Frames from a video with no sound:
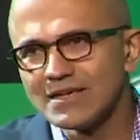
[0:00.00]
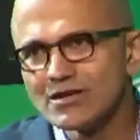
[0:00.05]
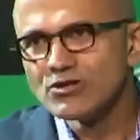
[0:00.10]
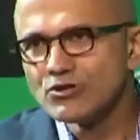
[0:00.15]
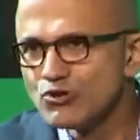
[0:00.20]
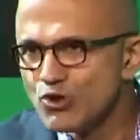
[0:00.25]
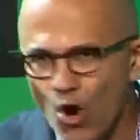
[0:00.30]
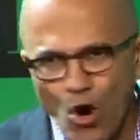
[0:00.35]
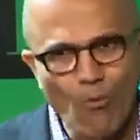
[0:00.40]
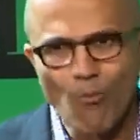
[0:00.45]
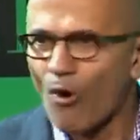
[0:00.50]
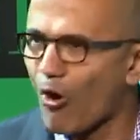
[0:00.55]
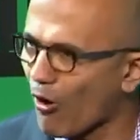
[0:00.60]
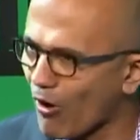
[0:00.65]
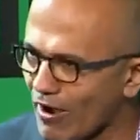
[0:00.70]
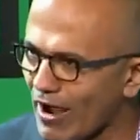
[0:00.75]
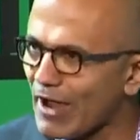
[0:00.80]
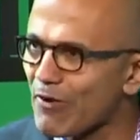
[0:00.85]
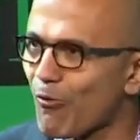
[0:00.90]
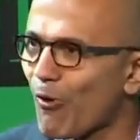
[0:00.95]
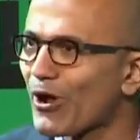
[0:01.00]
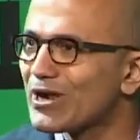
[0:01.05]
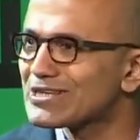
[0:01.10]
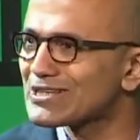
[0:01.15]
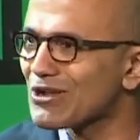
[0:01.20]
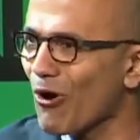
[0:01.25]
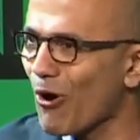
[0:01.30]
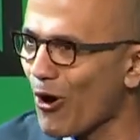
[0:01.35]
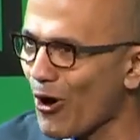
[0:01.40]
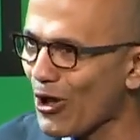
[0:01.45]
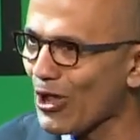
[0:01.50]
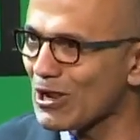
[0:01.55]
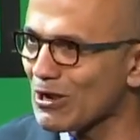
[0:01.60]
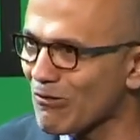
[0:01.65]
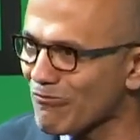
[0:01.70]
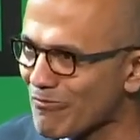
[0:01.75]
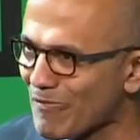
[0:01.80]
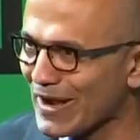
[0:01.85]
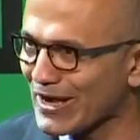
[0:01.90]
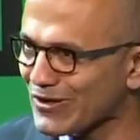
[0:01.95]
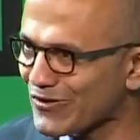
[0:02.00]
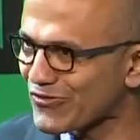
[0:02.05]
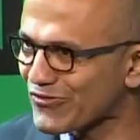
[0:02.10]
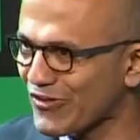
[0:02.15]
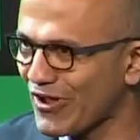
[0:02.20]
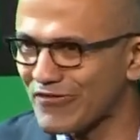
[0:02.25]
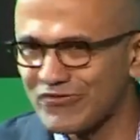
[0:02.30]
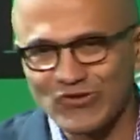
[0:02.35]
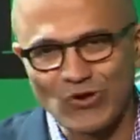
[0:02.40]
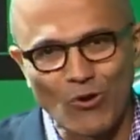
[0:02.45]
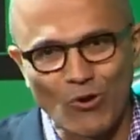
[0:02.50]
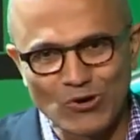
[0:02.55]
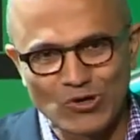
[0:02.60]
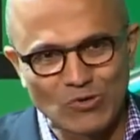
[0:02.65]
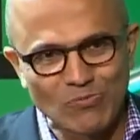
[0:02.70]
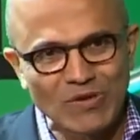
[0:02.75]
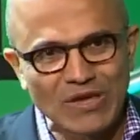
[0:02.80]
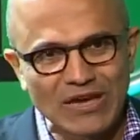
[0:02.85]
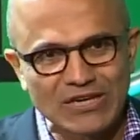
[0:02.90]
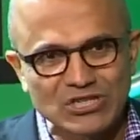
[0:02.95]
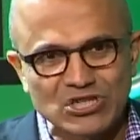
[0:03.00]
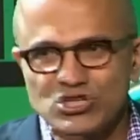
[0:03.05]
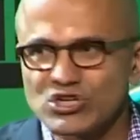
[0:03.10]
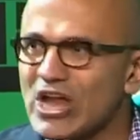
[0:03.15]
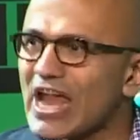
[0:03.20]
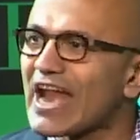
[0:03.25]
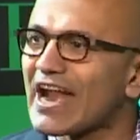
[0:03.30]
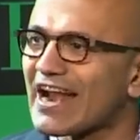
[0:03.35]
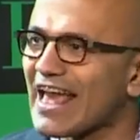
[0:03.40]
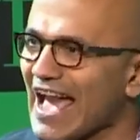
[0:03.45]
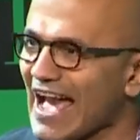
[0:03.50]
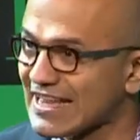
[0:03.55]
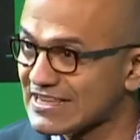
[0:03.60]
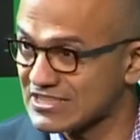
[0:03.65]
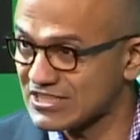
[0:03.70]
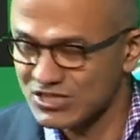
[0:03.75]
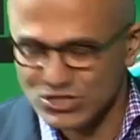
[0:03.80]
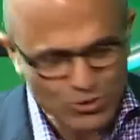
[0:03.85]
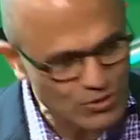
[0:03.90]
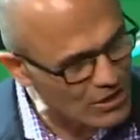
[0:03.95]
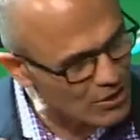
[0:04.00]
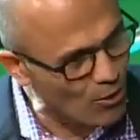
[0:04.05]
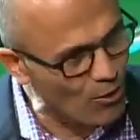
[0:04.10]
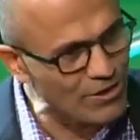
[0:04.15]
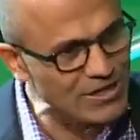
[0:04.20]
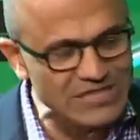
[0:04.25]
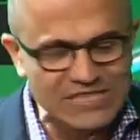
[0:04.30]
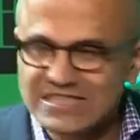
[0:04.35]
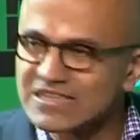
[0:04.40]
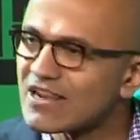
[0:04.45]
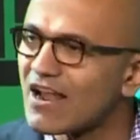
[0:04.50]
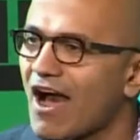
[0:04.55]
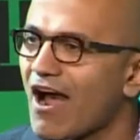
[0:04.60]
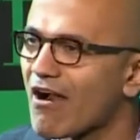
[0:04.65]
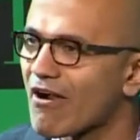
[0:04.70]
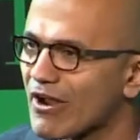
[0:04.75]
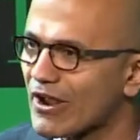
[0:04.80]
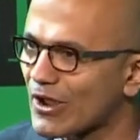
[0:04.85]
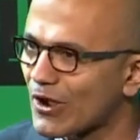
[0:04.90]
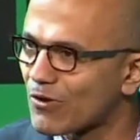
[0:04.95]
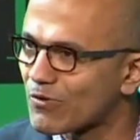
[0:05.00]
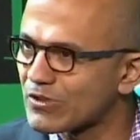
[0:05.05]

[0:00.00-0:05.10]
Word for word: No more. I want all of Microsoft's code to be a shared asset. You can own a scenario.